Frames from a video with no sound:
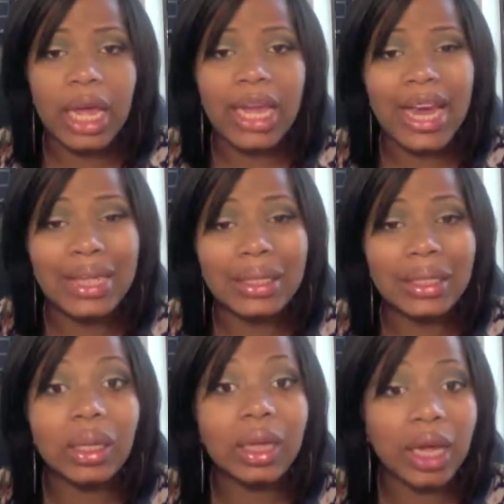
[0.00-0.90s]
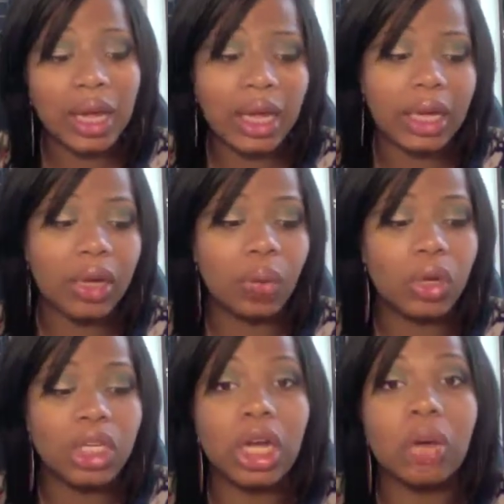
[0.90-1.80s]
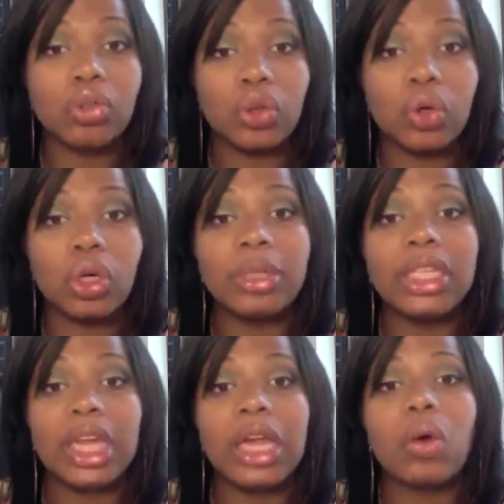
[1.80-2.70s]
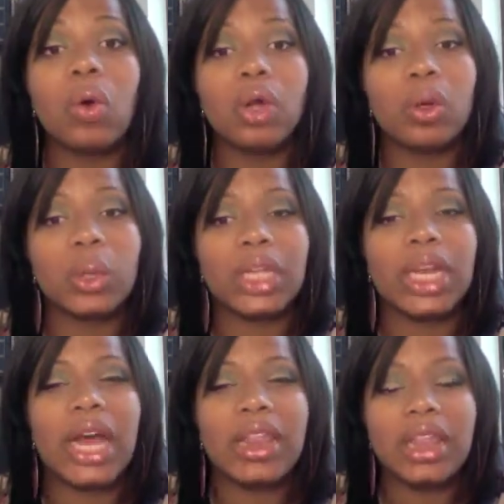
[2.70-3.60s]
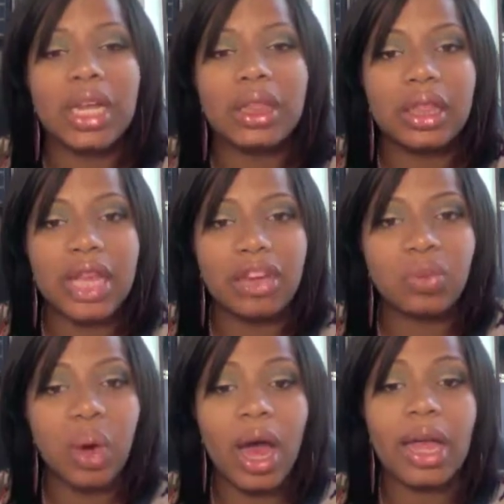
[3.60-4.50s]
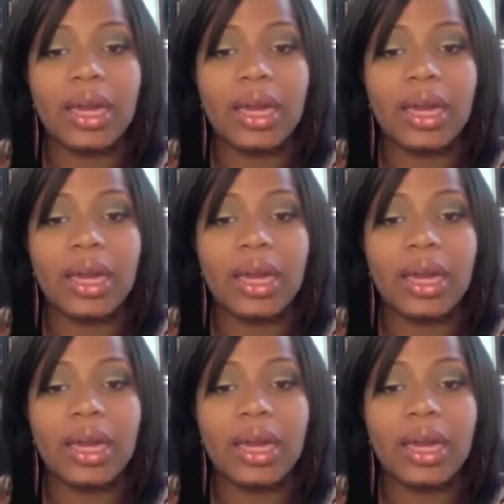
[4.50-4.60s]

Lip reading: It has silica in it, which absorbs skin oils, and I think that that's why.